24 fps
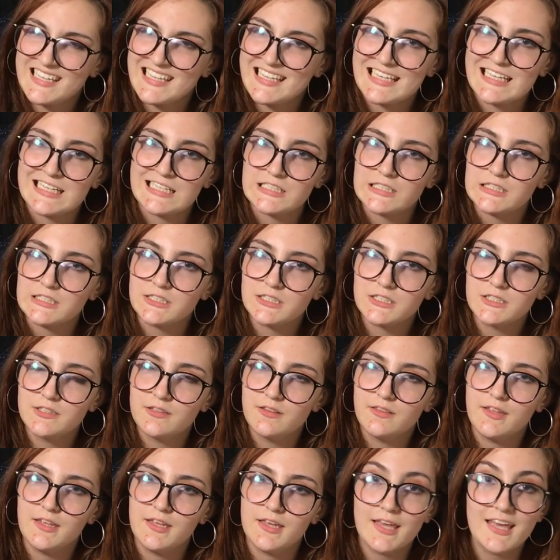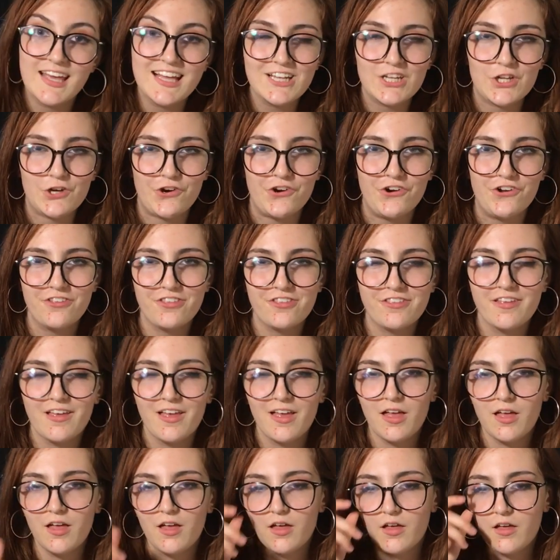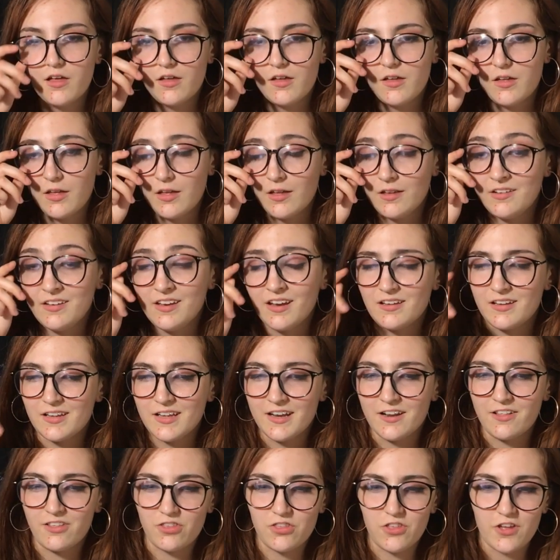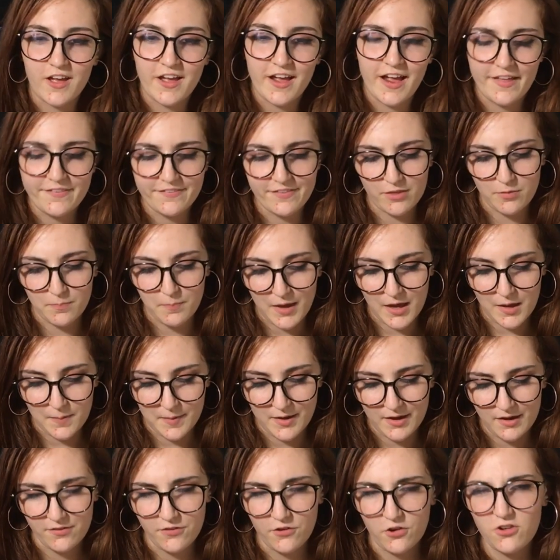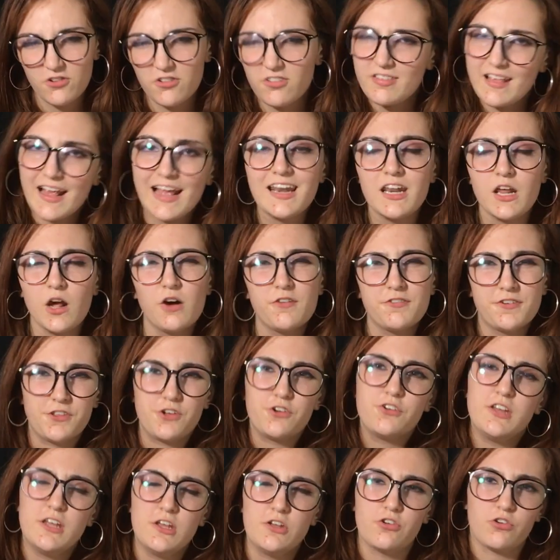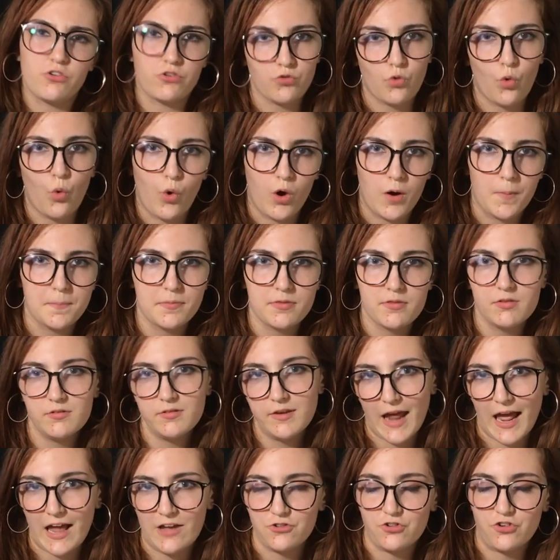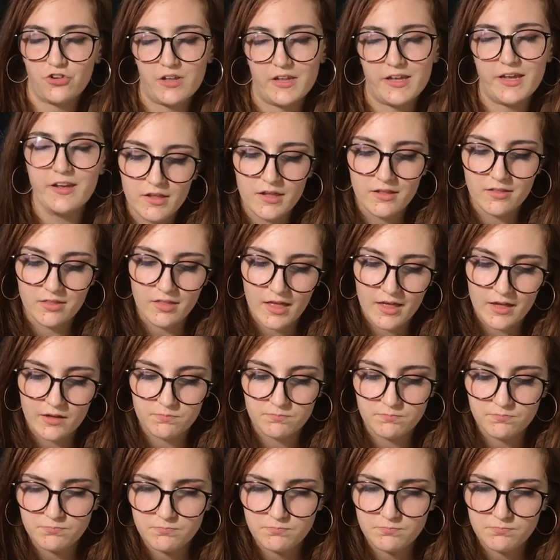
killed the killers, Dylan is looking at this baby, and they're standing over their teacher's corpse, naturally. He's like,